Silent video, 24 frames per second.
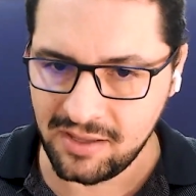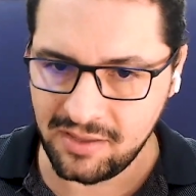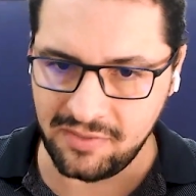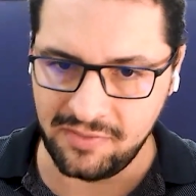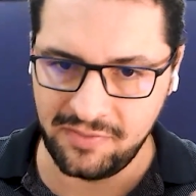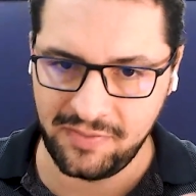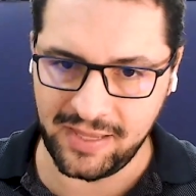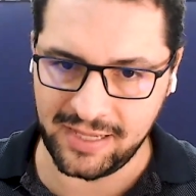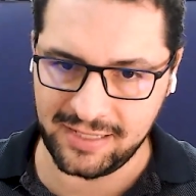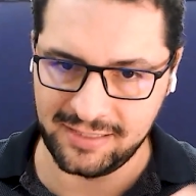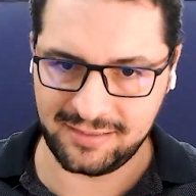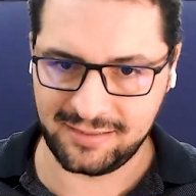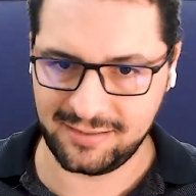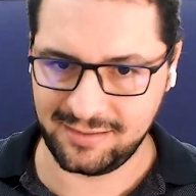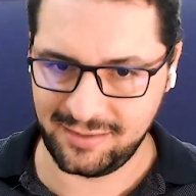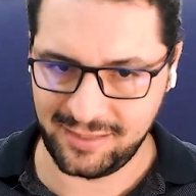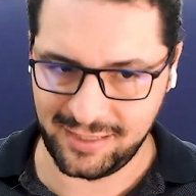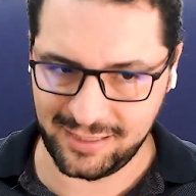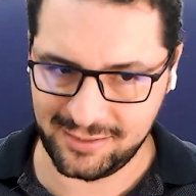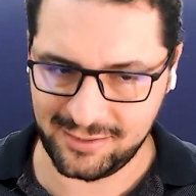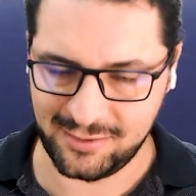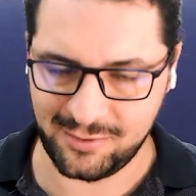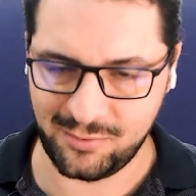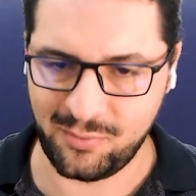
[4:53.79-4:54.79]

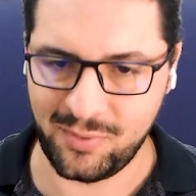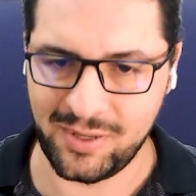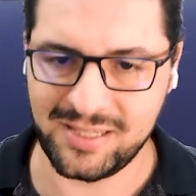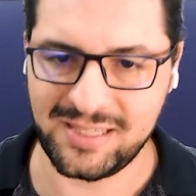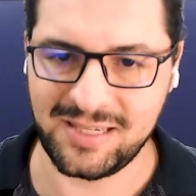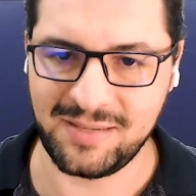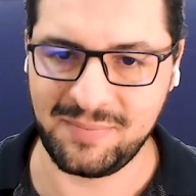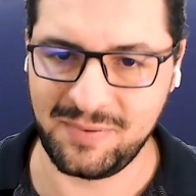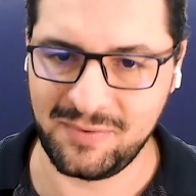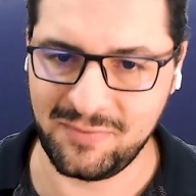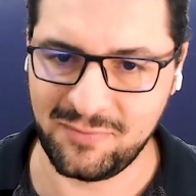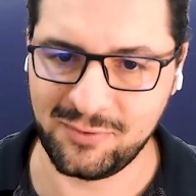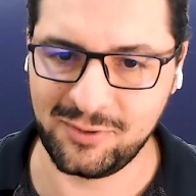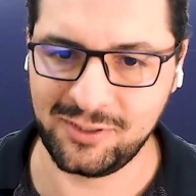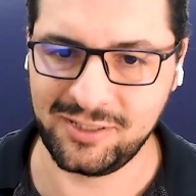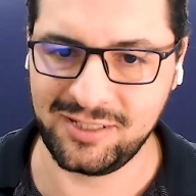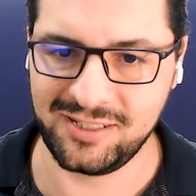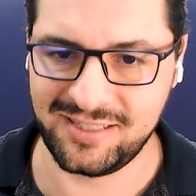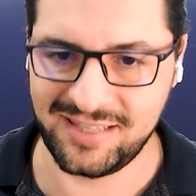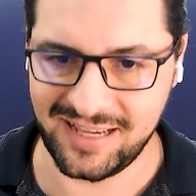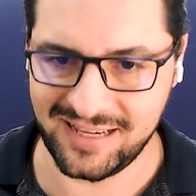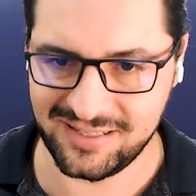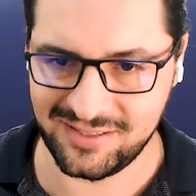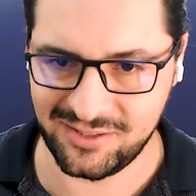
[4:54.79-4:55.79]
That's a recipe for
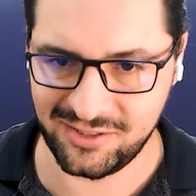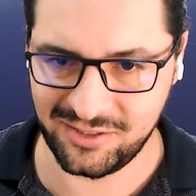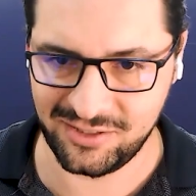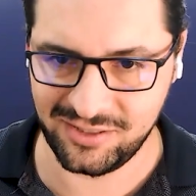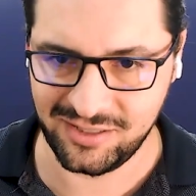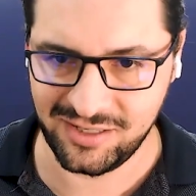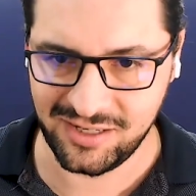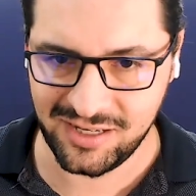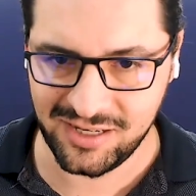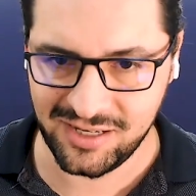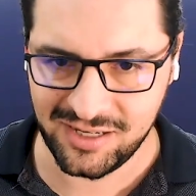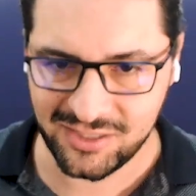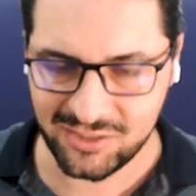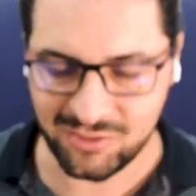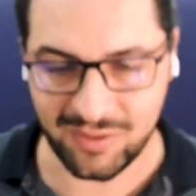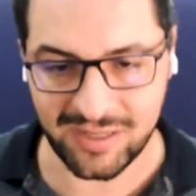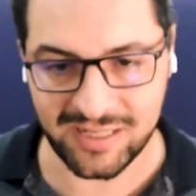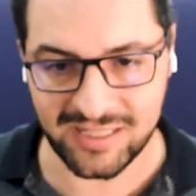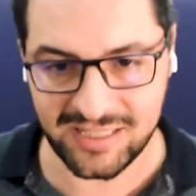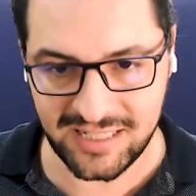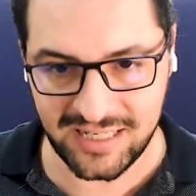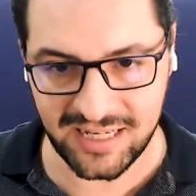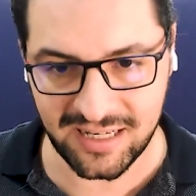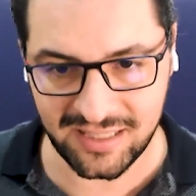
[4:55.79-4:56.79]
disaster. So
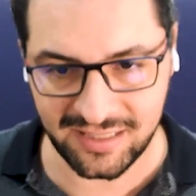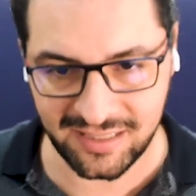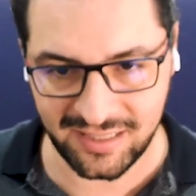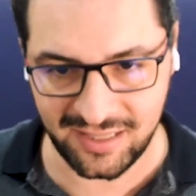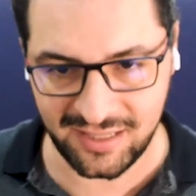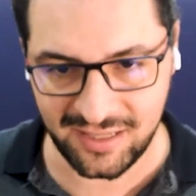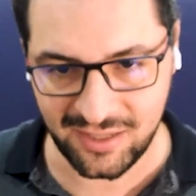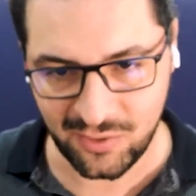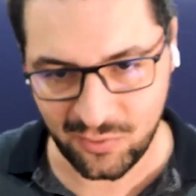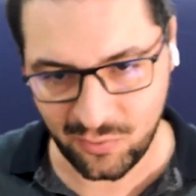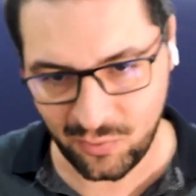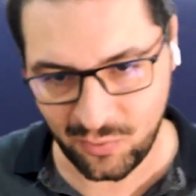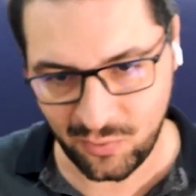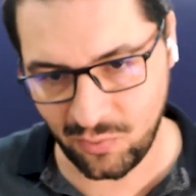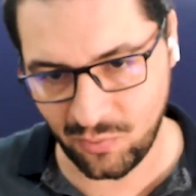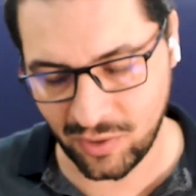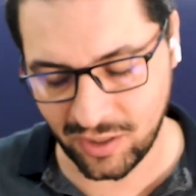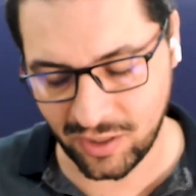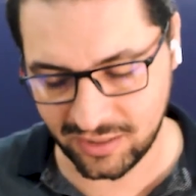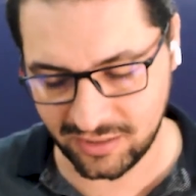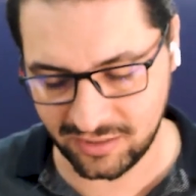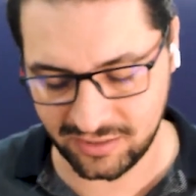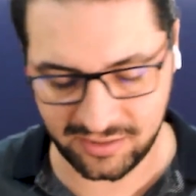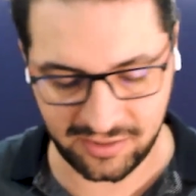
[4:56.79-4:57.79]
ideally, we
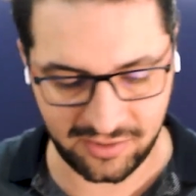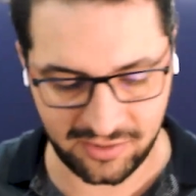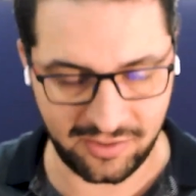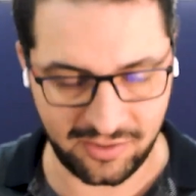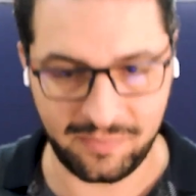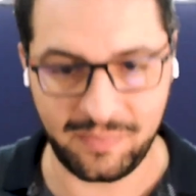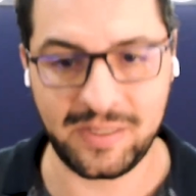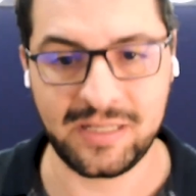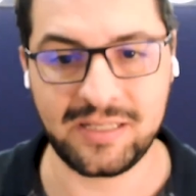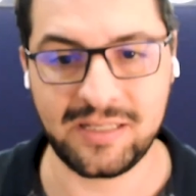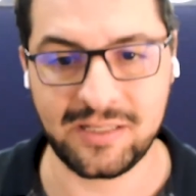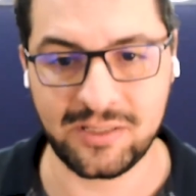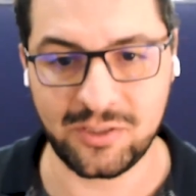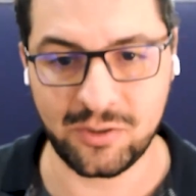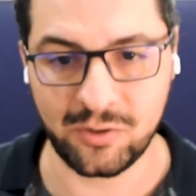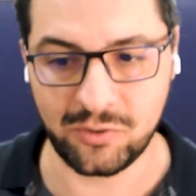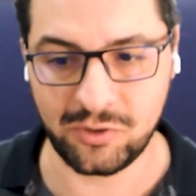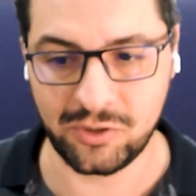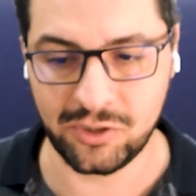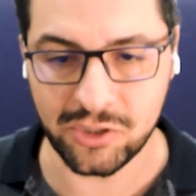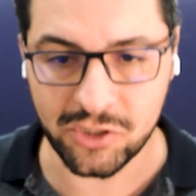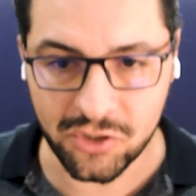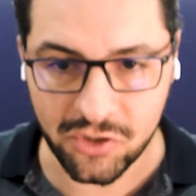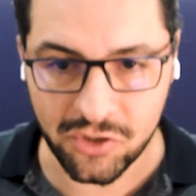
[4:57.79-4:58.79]
want the business
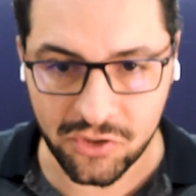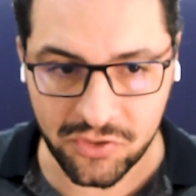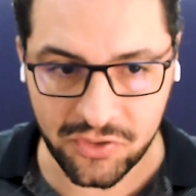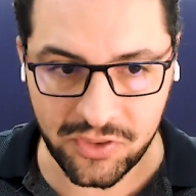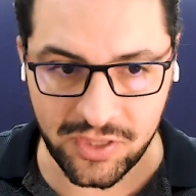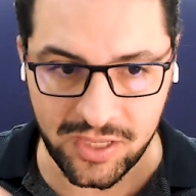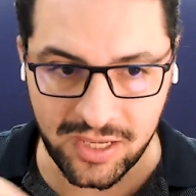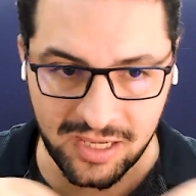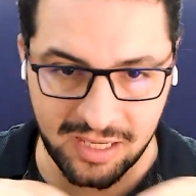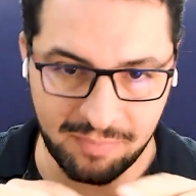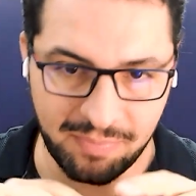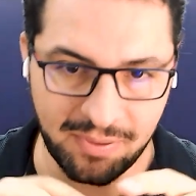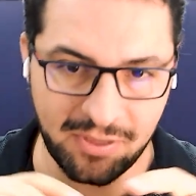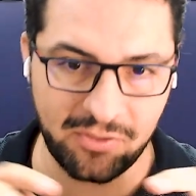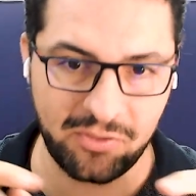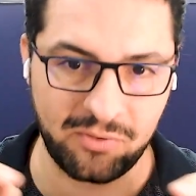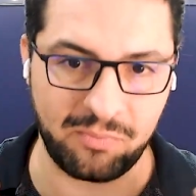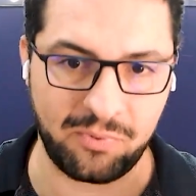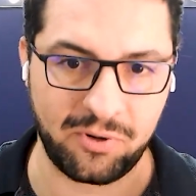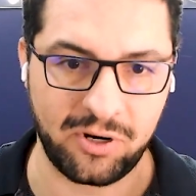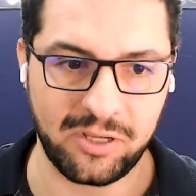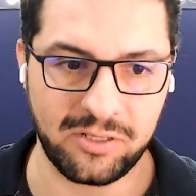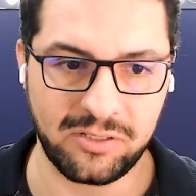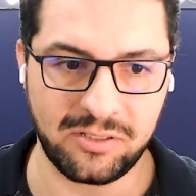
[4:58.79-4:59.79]
owner to think about the
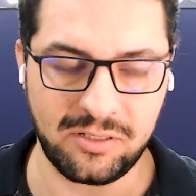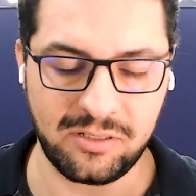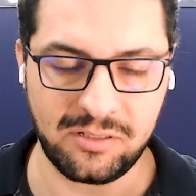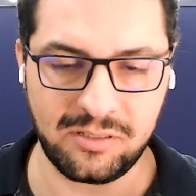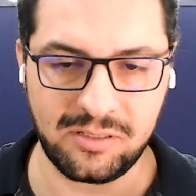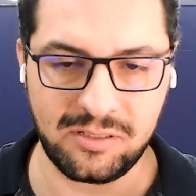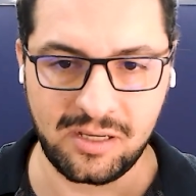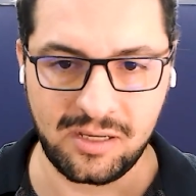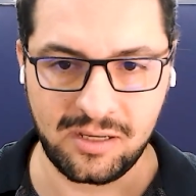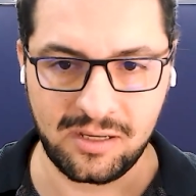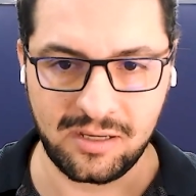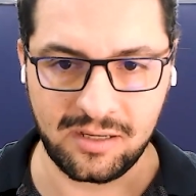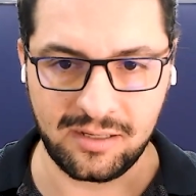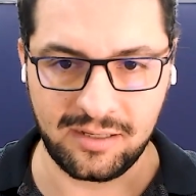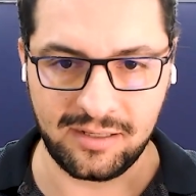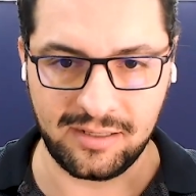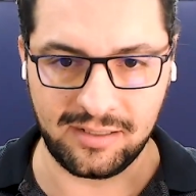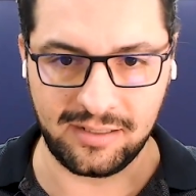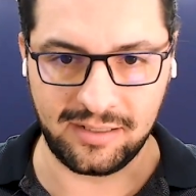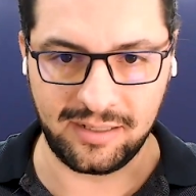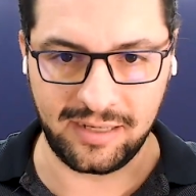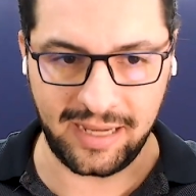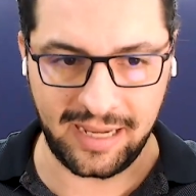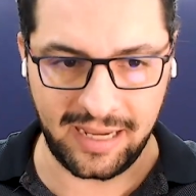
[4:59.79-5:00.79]
process,
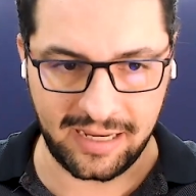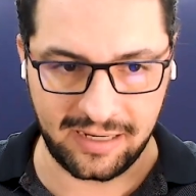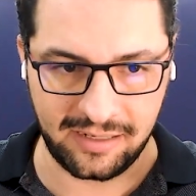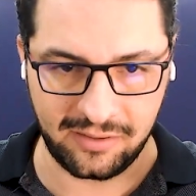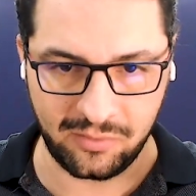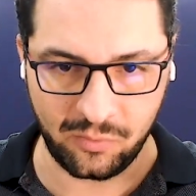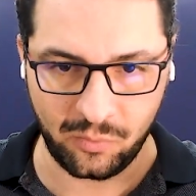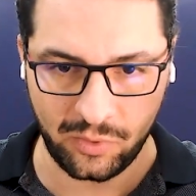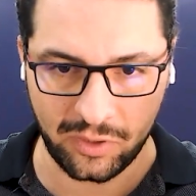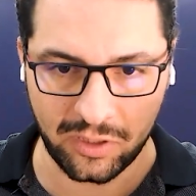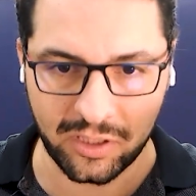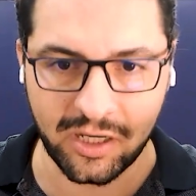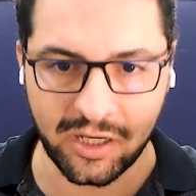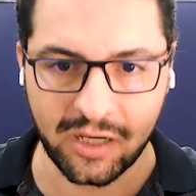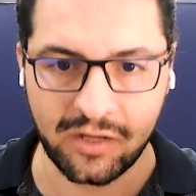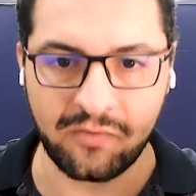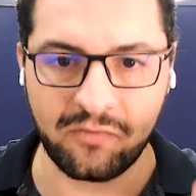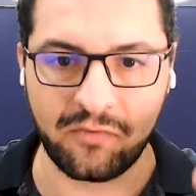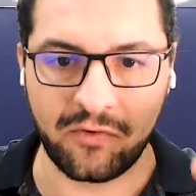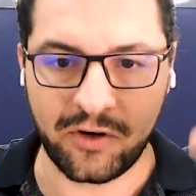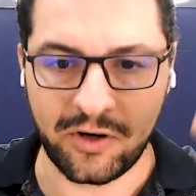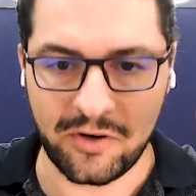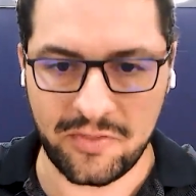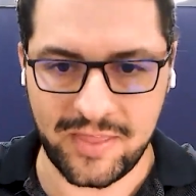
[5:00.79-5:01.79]
and we'll
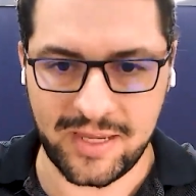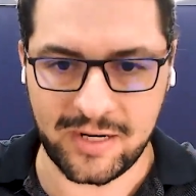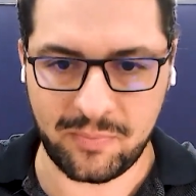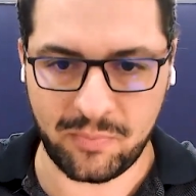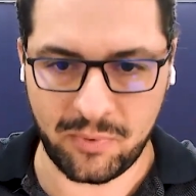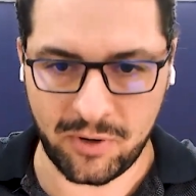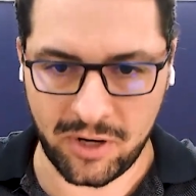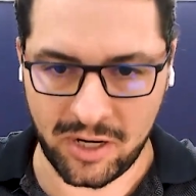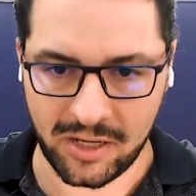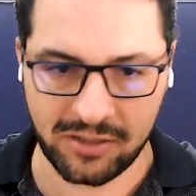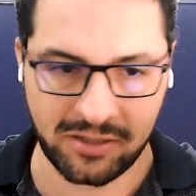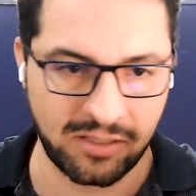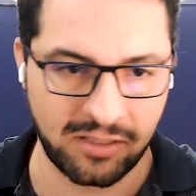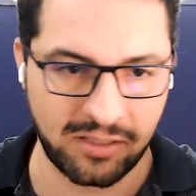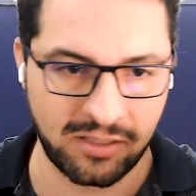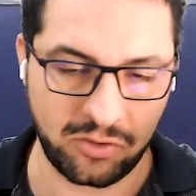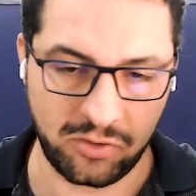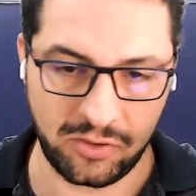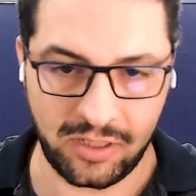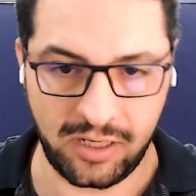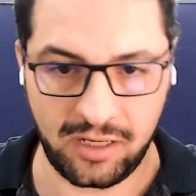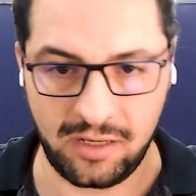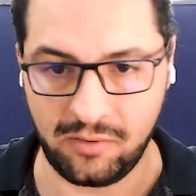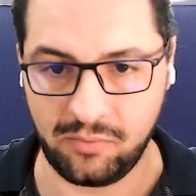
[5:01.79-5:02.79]
convert that process
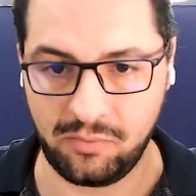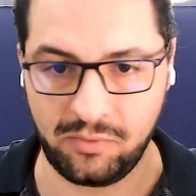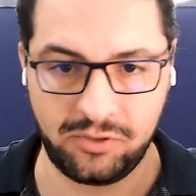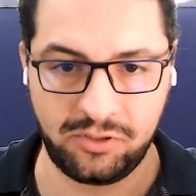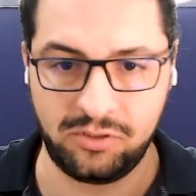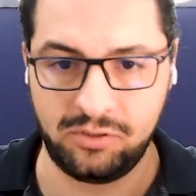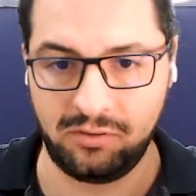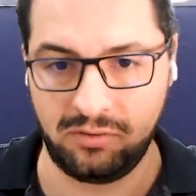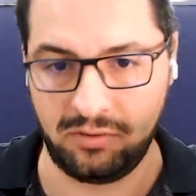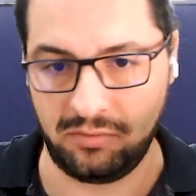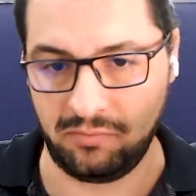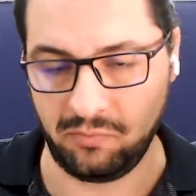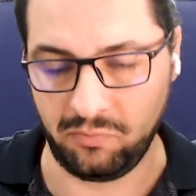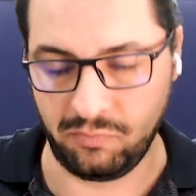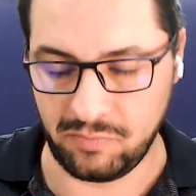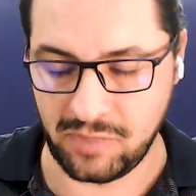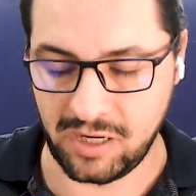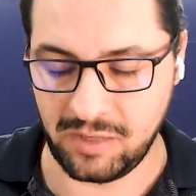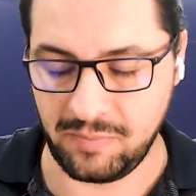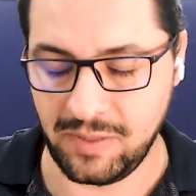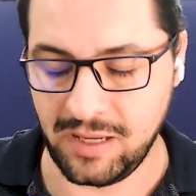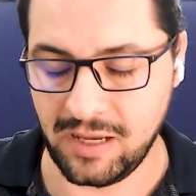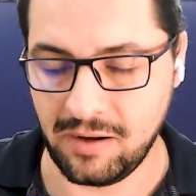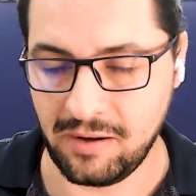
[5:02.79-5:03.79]
today, which
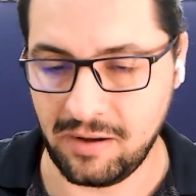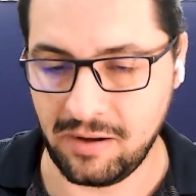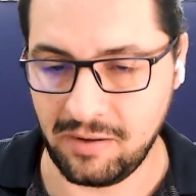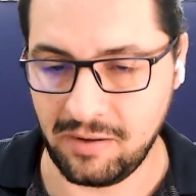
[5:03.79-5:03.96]
might be a